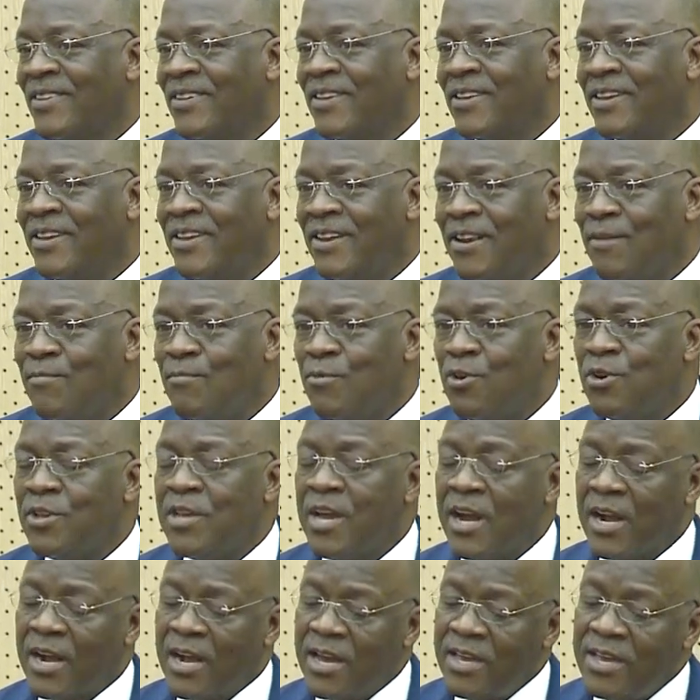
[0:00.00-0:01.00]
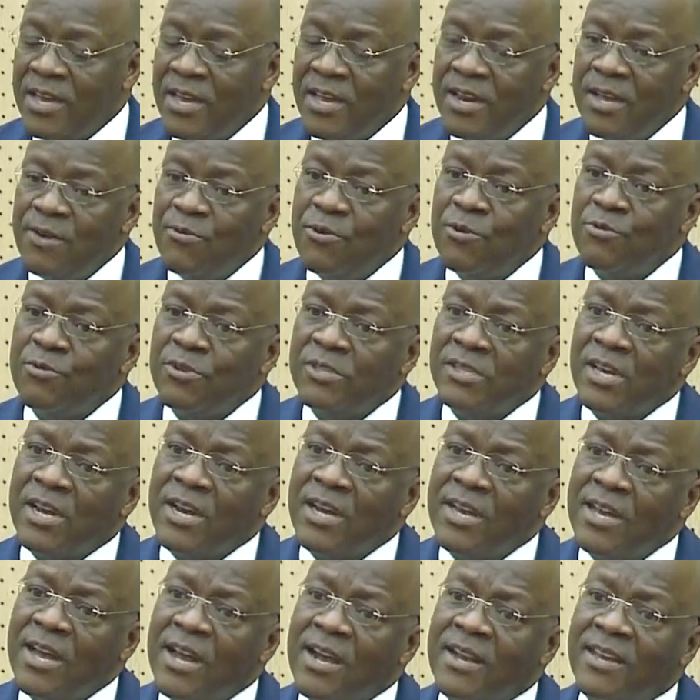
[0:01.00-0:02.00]
Kila mmoja akaielewe
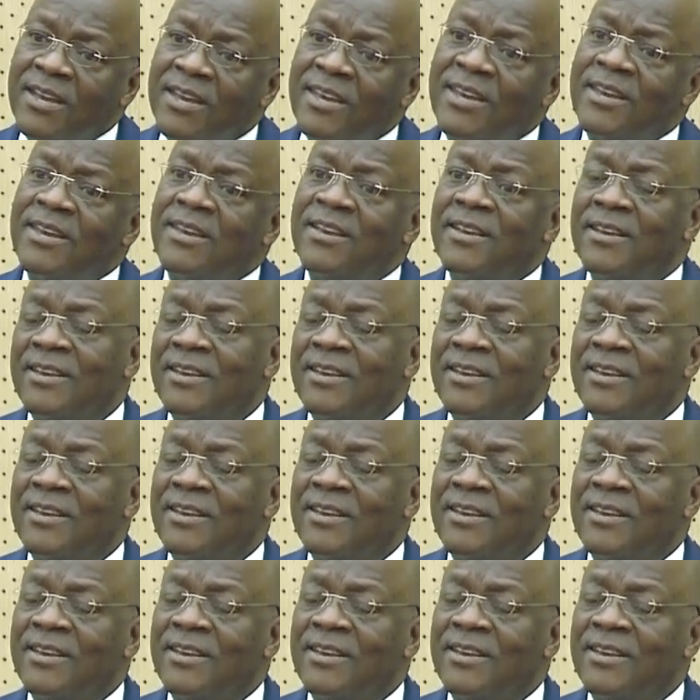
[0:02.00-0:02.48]
wizara yake.